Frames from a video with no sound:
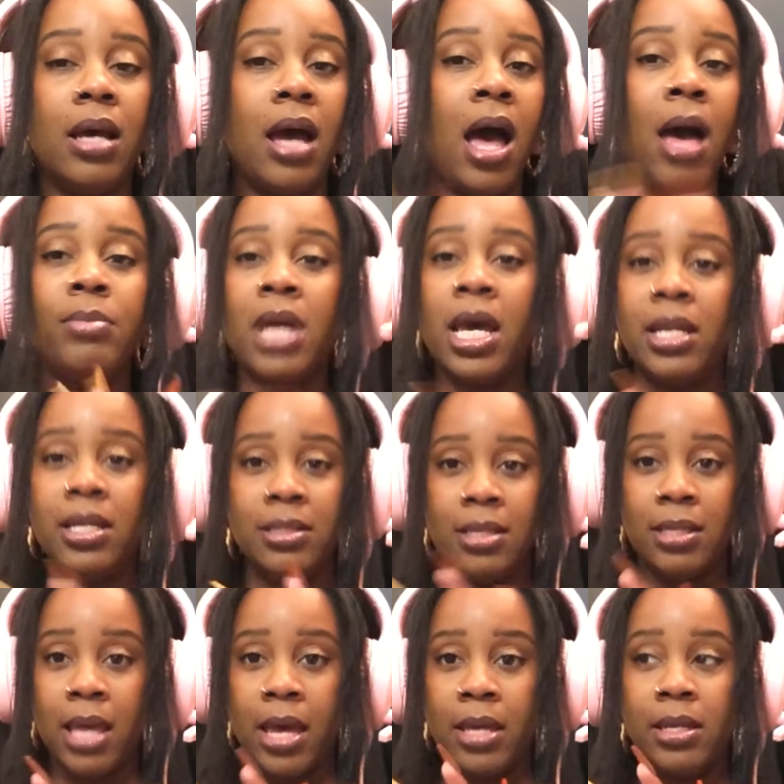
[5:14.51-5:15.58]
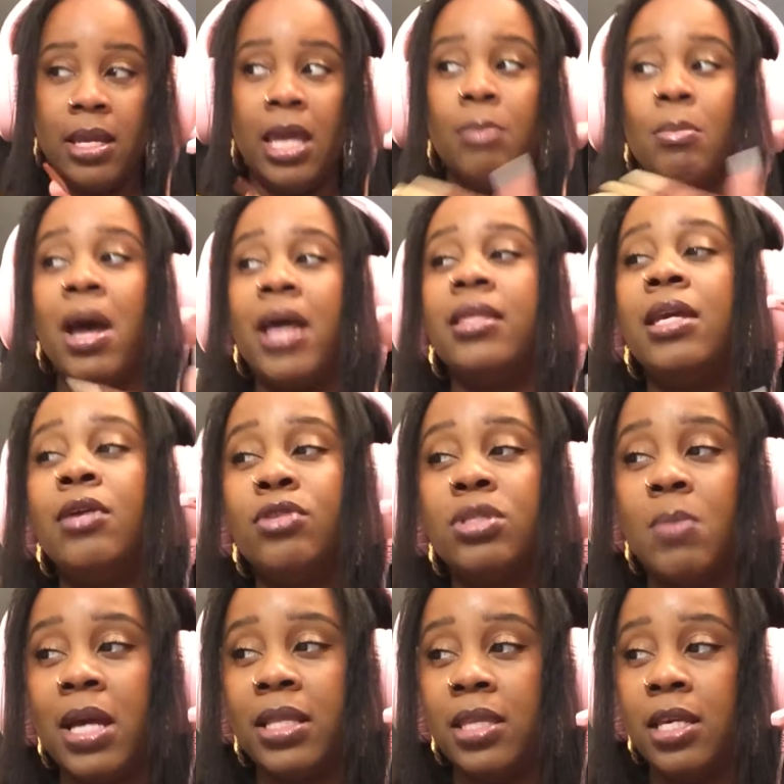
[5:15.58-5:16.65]
I'm not into that. And my here's
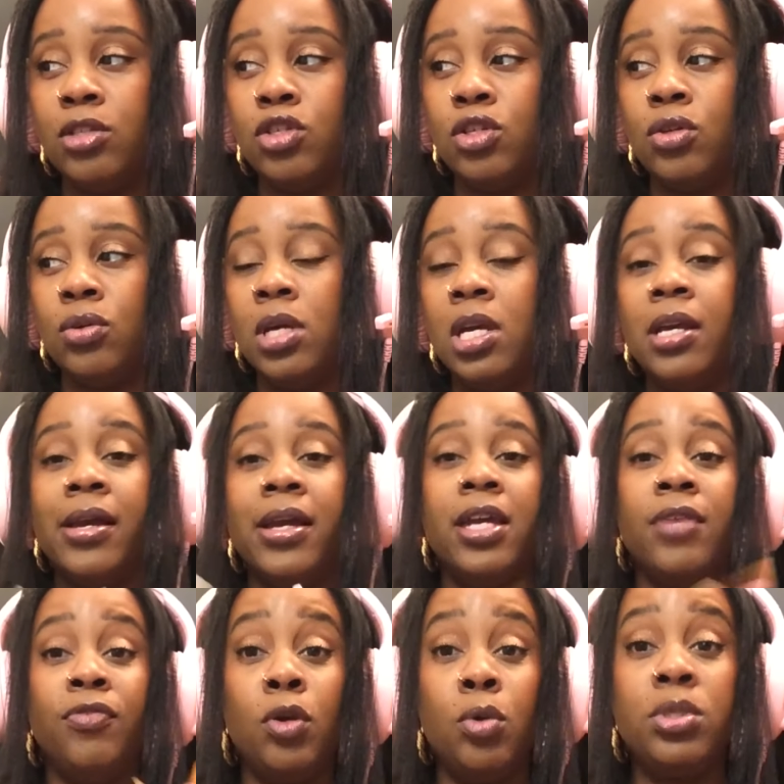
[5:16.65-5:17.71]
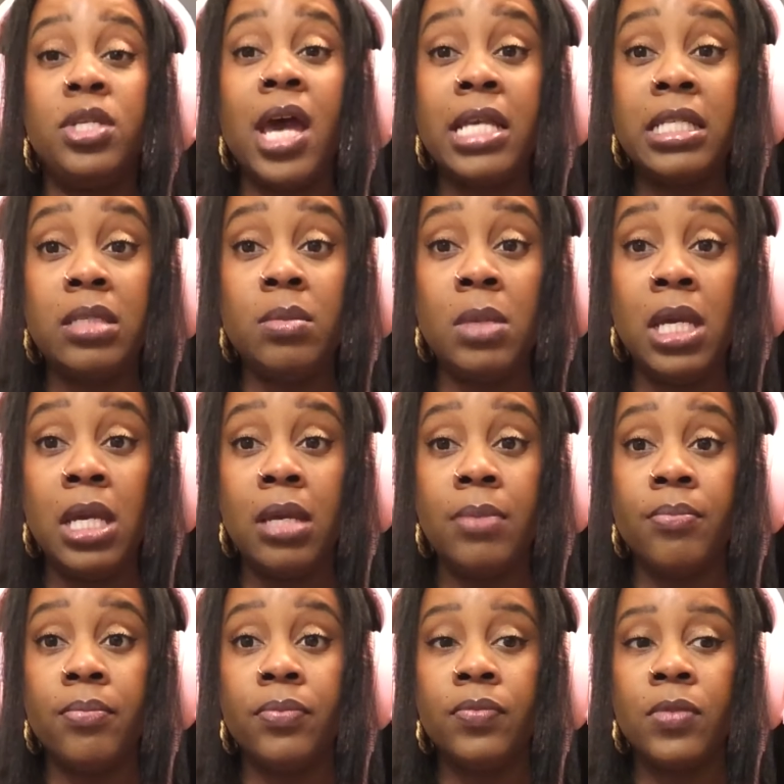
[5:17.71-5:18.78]
my thing too. If you test me,
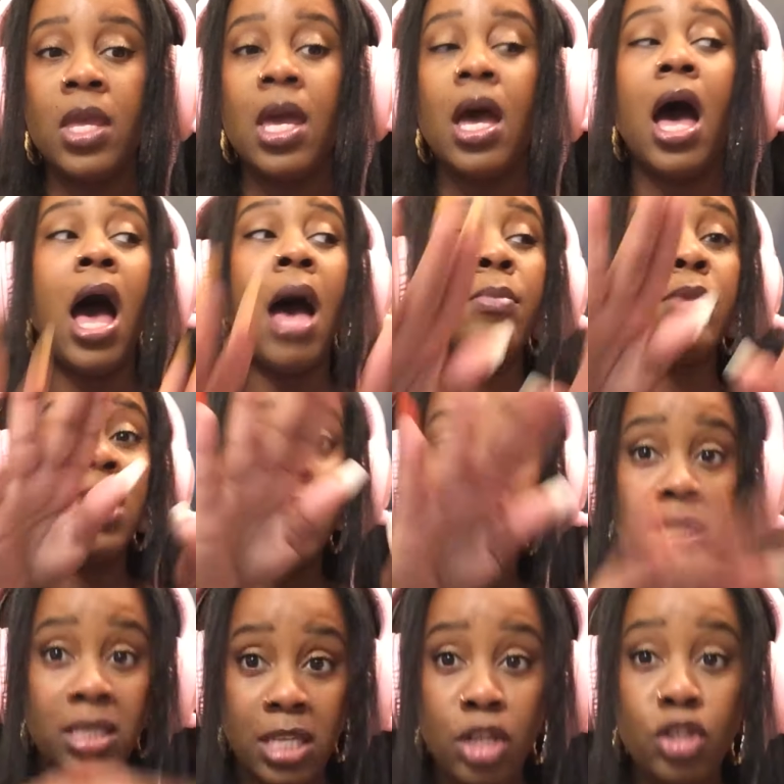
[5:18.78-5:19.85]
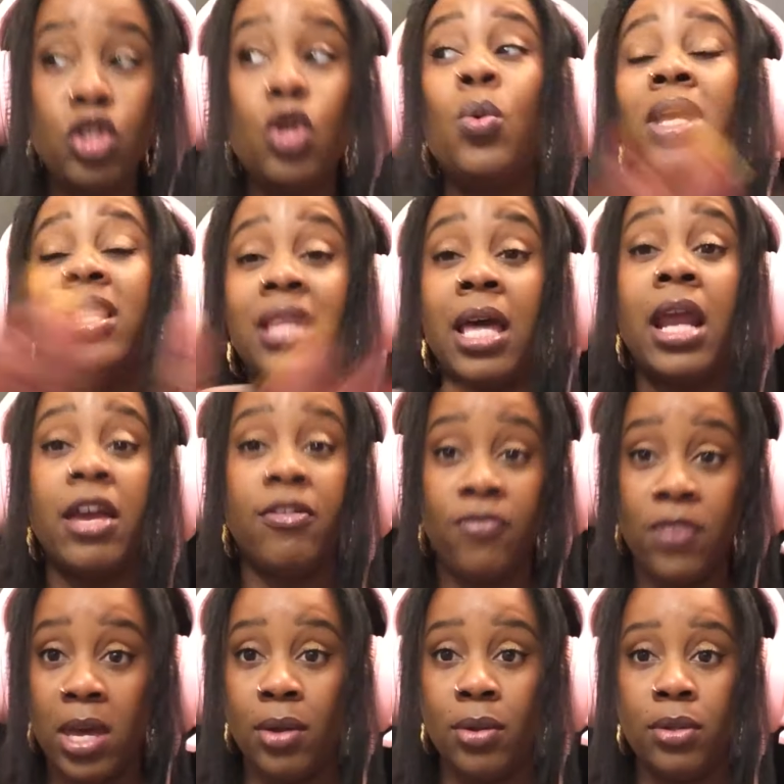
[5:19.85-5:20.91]
I'm going to see to it that I
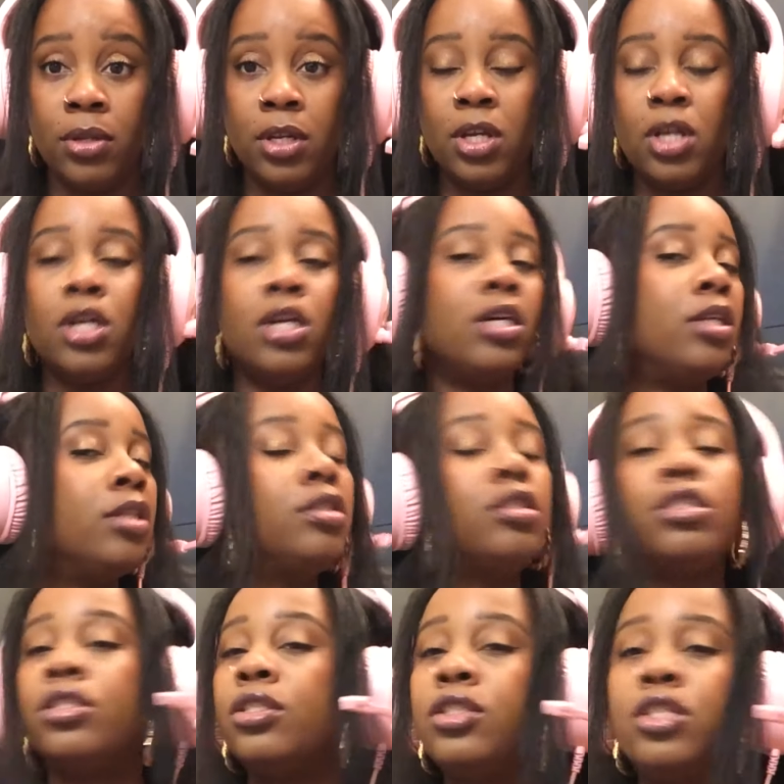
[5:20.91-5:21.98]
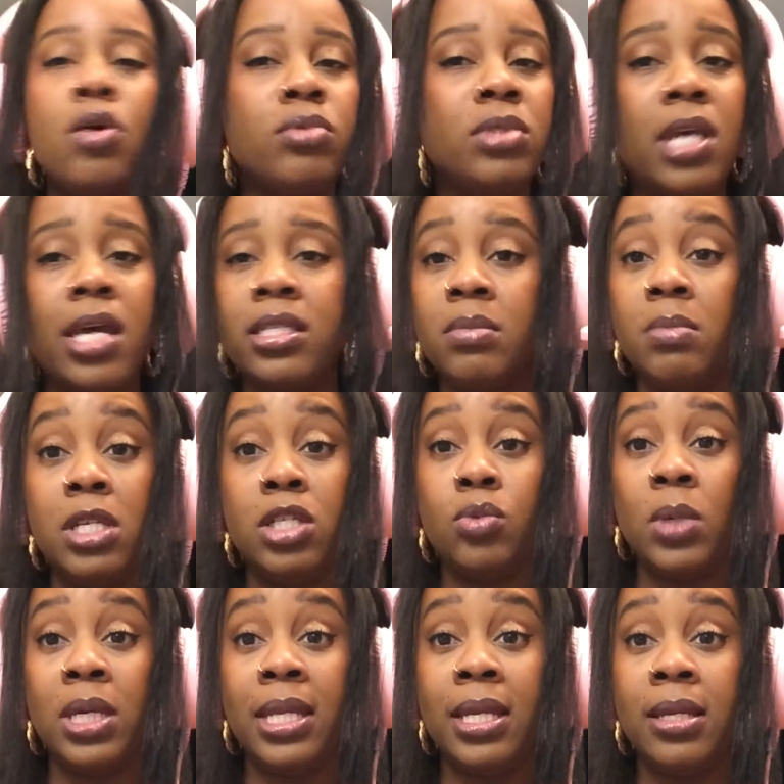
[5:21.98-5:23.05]
fail. Don't test me,
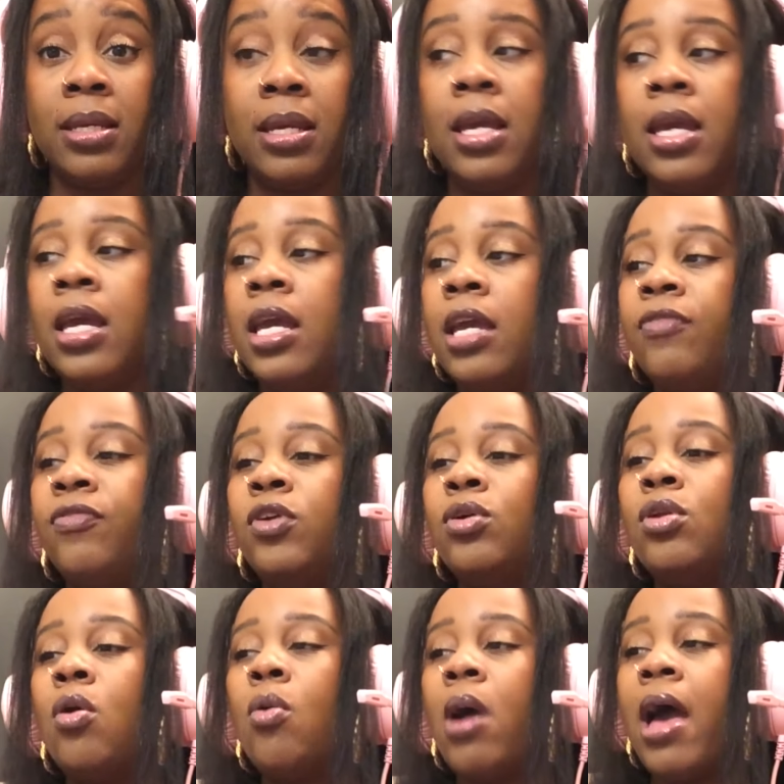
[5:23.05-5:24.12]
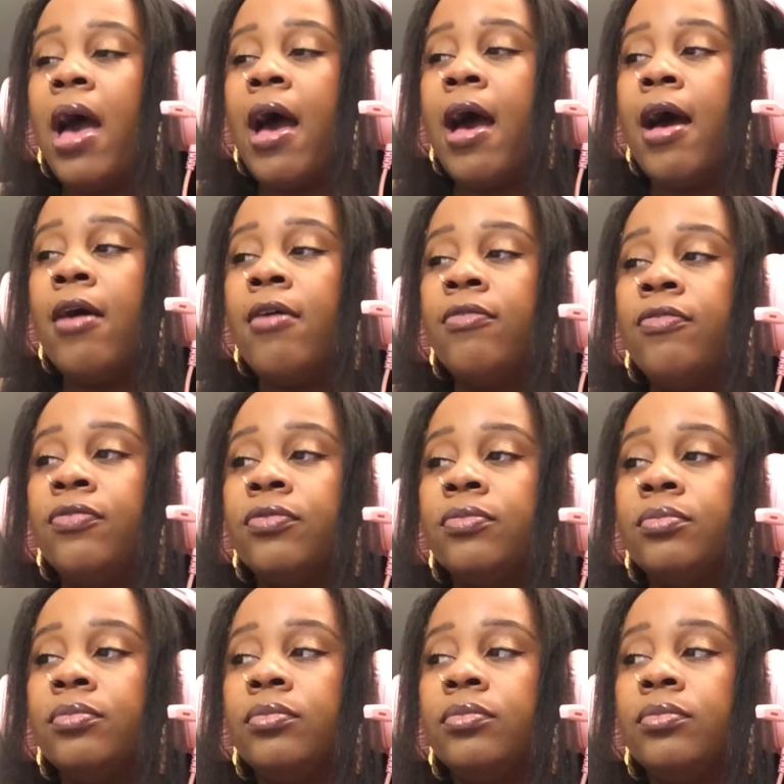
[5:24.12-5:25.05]
sweetie. If you don't have